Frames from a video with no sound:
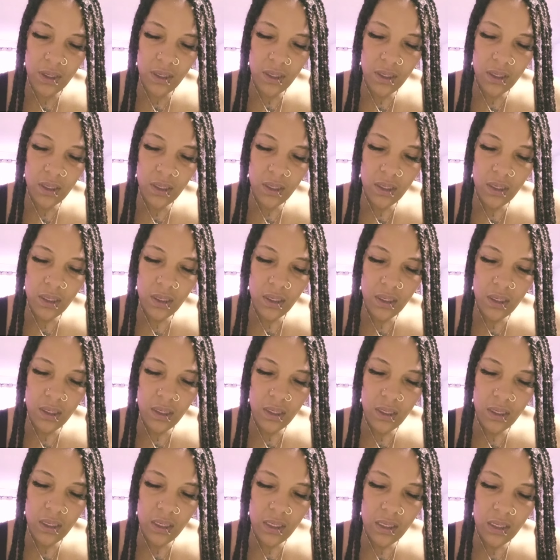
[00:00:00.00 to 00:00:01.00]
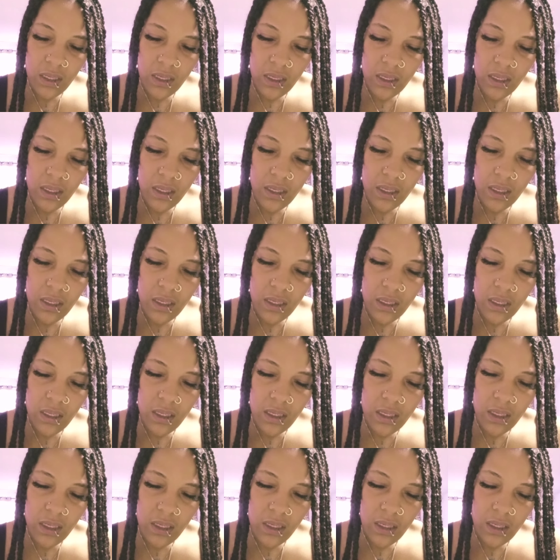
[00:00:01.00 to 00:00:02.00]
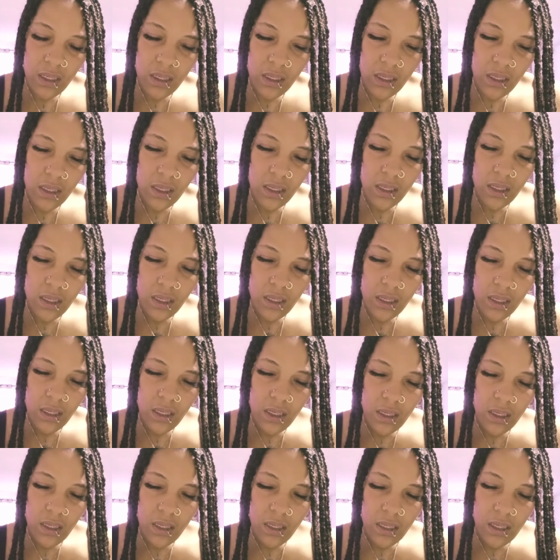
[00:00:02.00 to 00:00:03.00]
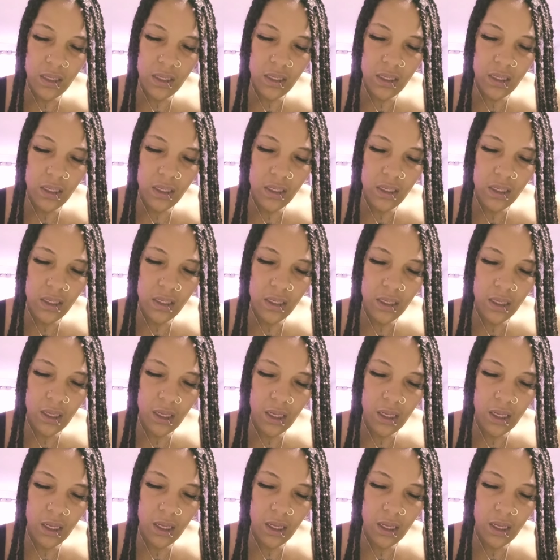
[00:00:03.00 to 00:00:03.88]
No one is speaking in this clip.